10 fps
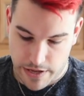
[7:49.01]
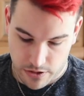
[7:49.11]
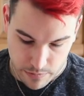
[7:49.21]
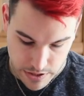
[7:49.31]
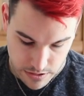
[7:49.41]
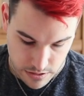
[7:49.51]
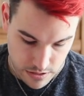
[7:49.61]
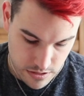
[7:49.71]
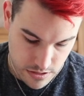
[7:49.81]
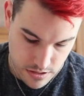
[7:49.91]
pale pink,
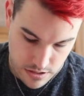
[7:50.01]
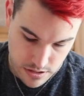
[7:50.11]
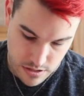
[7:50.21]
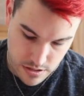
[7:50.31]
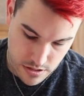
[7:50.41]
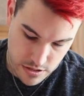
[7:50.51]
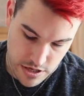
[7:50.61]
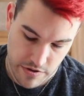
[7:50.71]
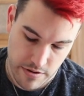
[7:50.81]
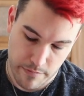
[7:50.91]

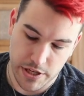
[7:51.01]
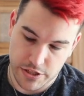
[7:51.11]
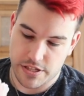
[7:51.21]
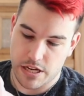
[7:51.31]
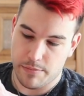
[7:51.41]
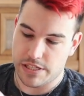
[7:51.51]
and when you bunch it up,